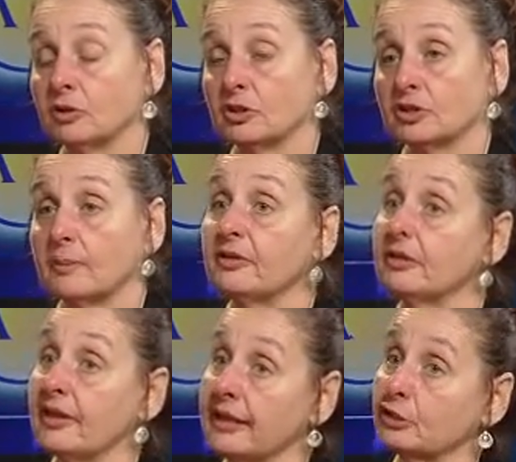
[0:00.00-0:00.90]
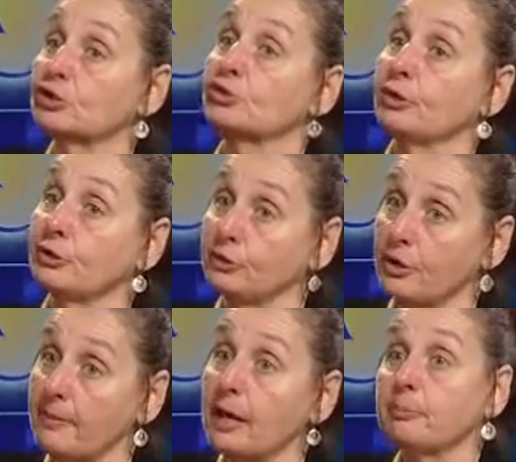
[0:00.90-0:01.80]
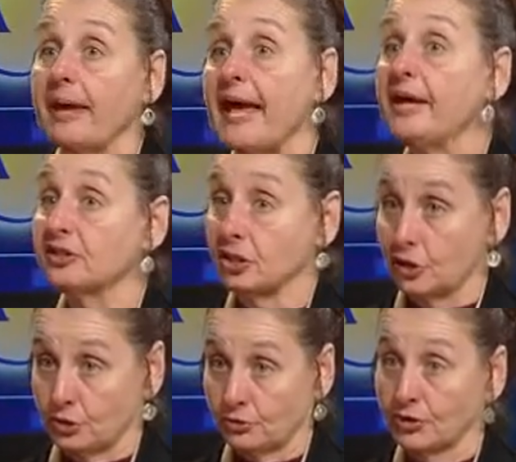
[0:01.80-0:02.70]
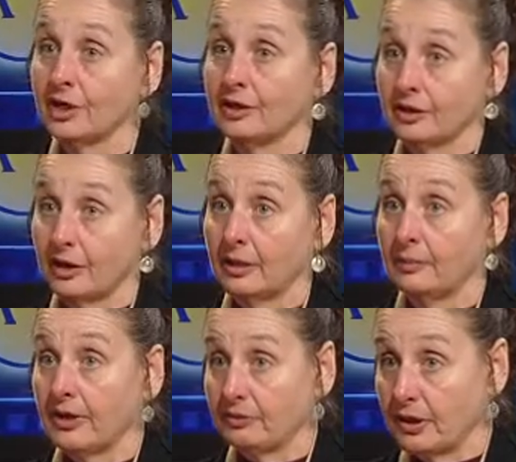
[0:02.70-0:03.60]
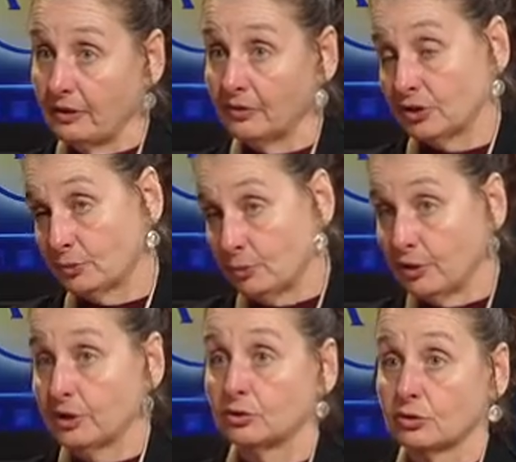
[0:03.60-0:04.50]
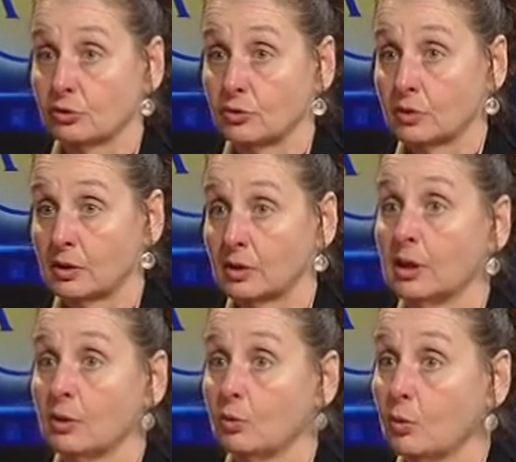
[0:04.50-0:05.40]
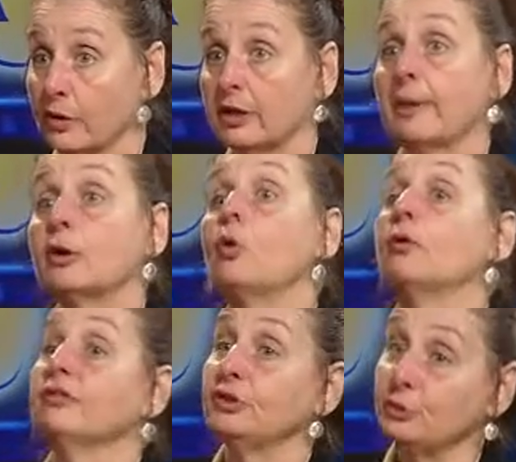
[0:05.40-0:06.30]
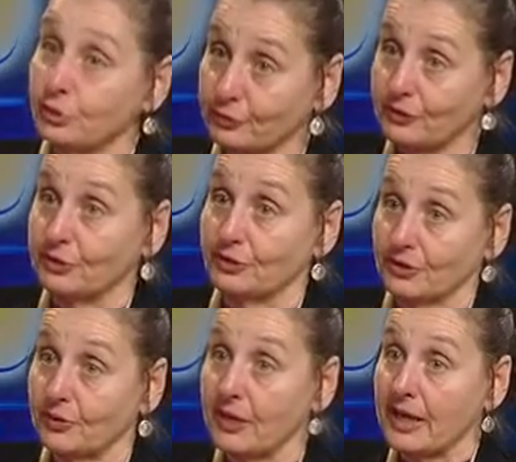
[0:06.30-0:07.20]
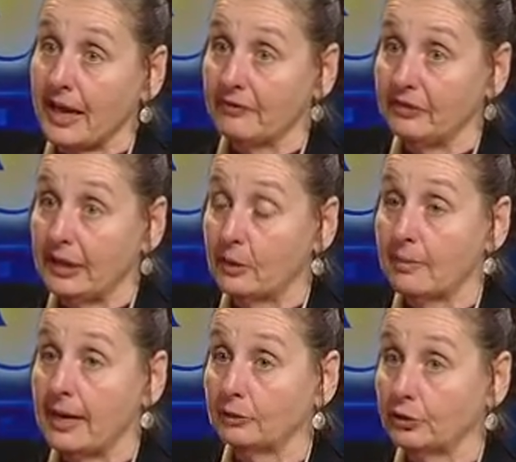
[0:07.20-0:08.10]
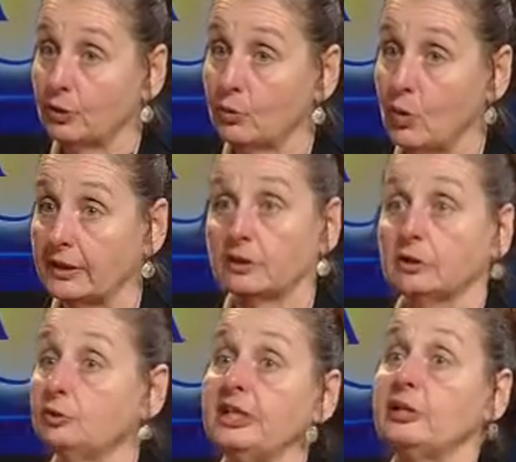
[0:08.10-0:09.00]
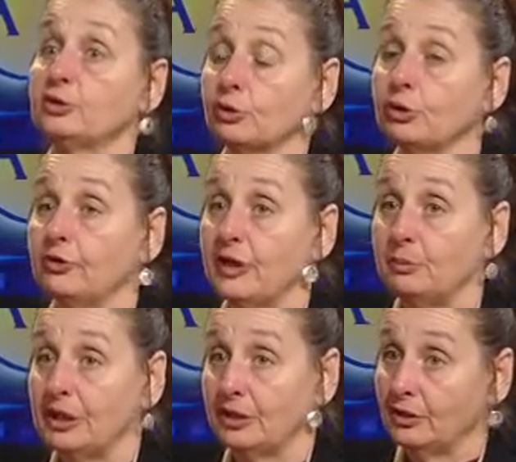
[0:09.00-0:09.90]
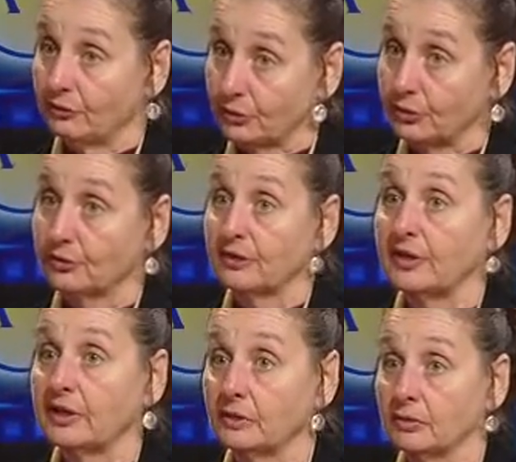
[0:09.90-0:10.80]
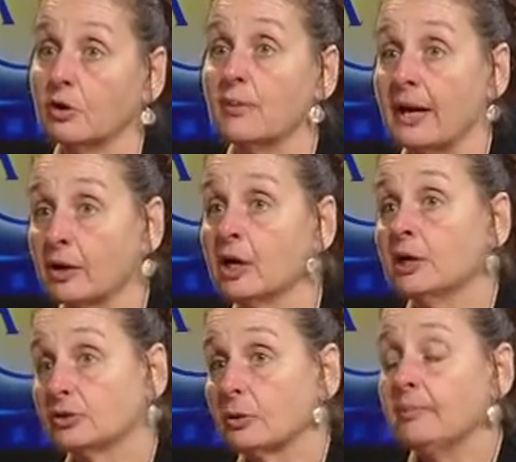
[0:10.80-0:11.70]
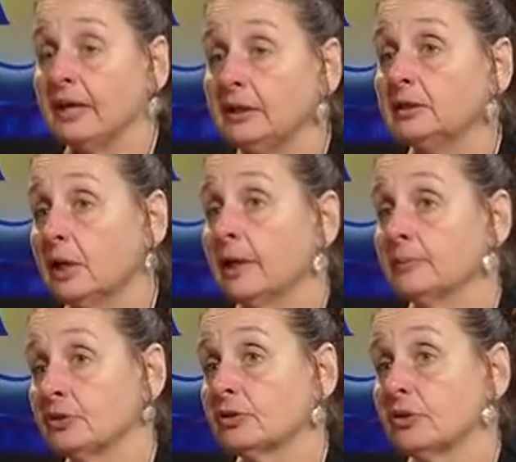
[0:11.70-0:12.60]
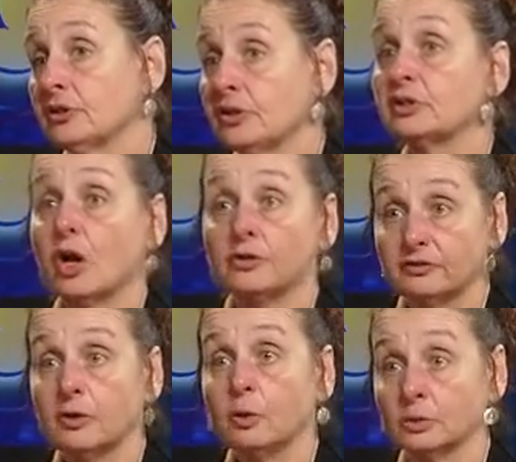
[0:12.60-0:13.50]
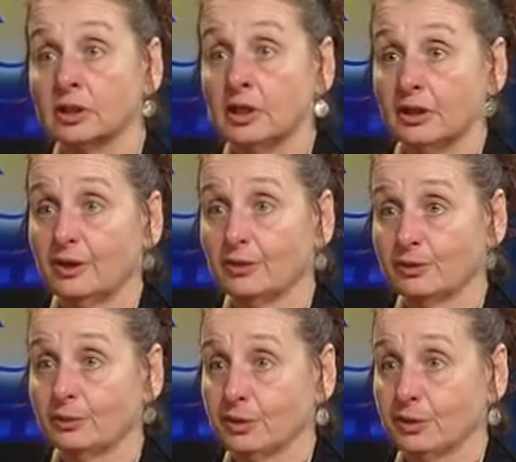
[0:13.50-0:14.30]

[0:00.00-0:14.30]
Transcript: something that gets triggered about past issues that they've experienced or worried about, or future fears that they have now about, what danger could they be in the future that they don't know about. So many times these things unfold over a